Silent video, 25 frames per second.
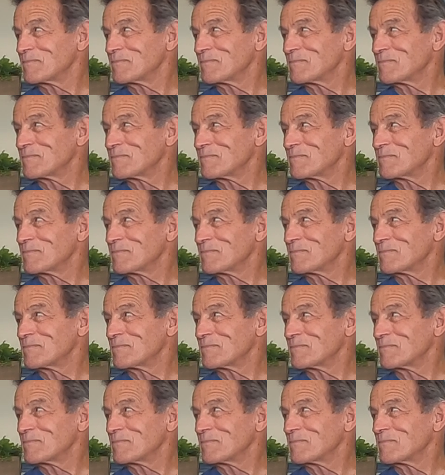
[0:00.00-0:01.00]

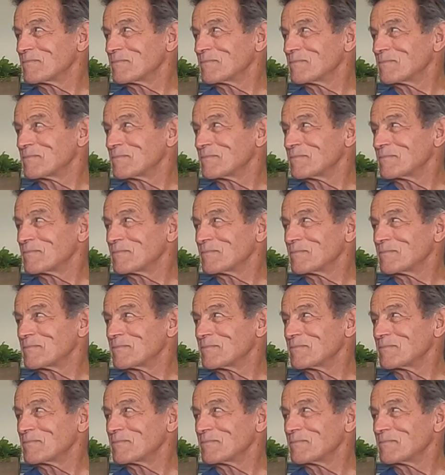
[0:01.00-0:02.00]

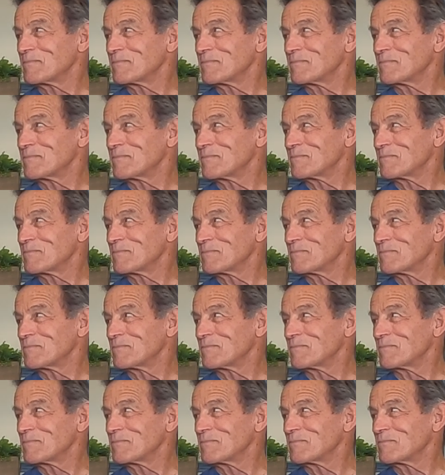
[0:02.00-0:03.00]

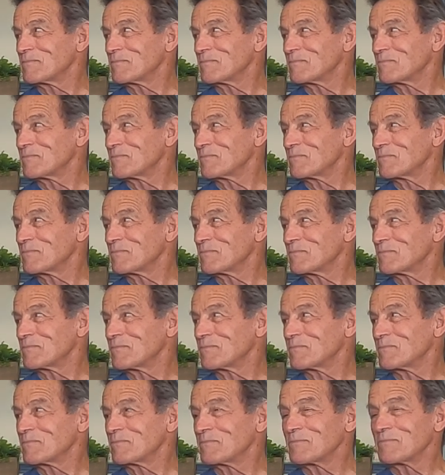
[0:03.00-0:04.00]

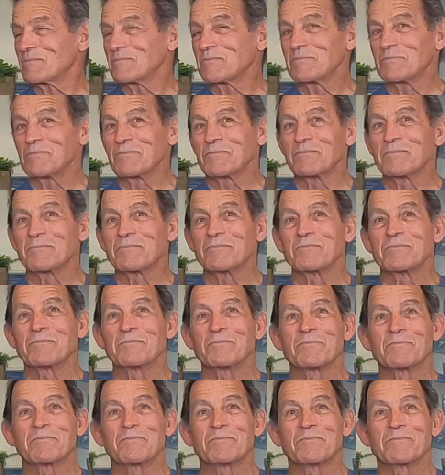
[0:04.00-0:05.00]

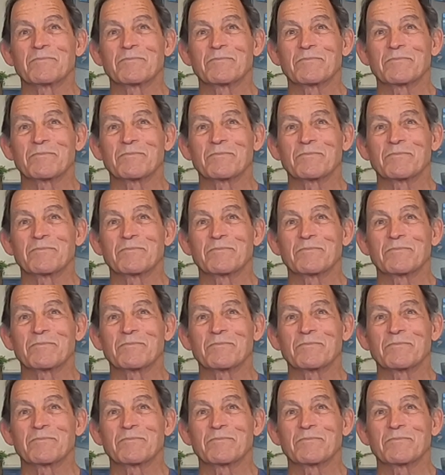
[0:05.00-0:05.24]
The person shown says nothing.